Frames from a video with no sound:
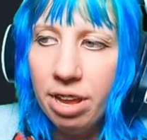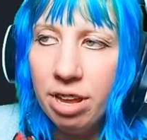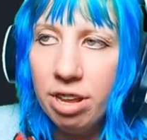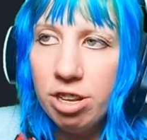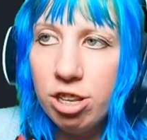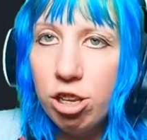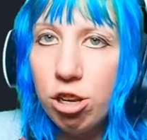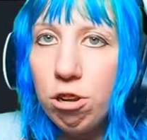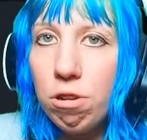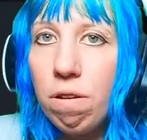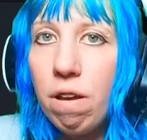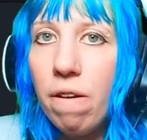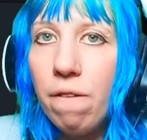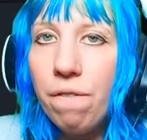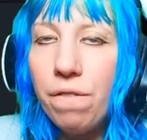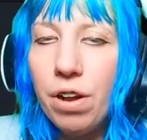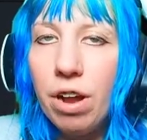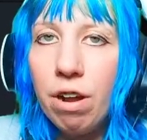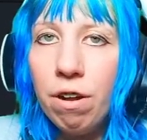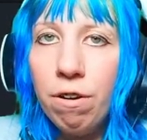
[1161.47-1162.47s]
So
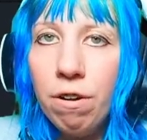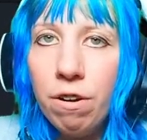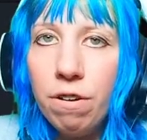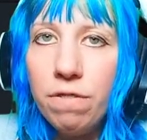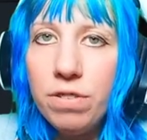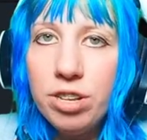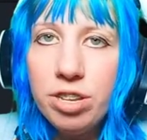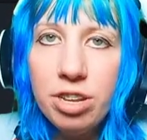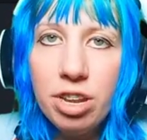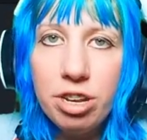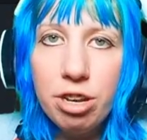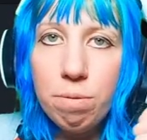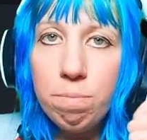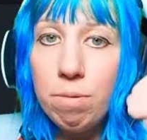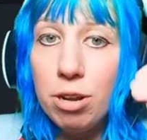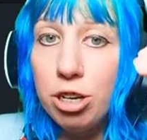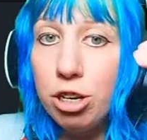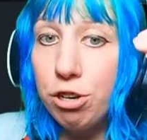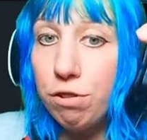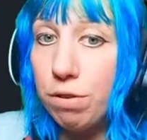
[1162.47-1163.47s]
if all of a sudden
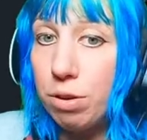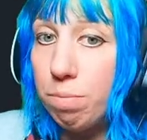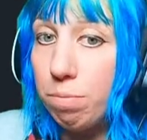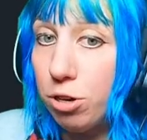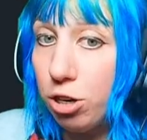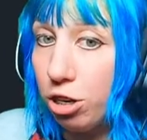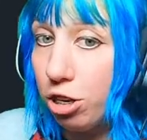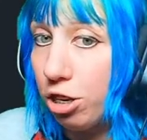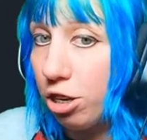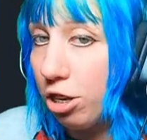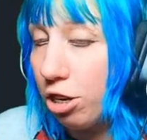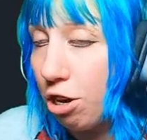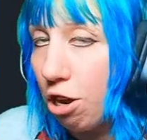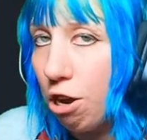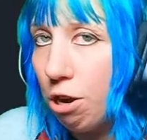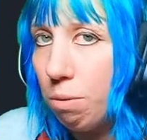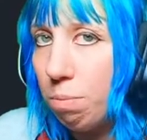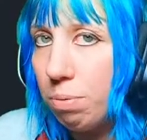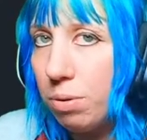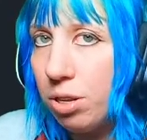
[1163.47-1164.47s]
my stream just
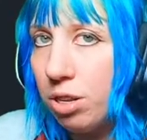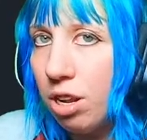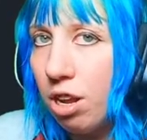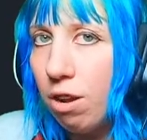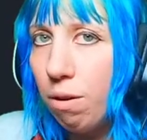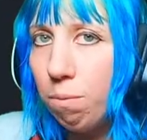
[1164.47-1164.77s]
stops,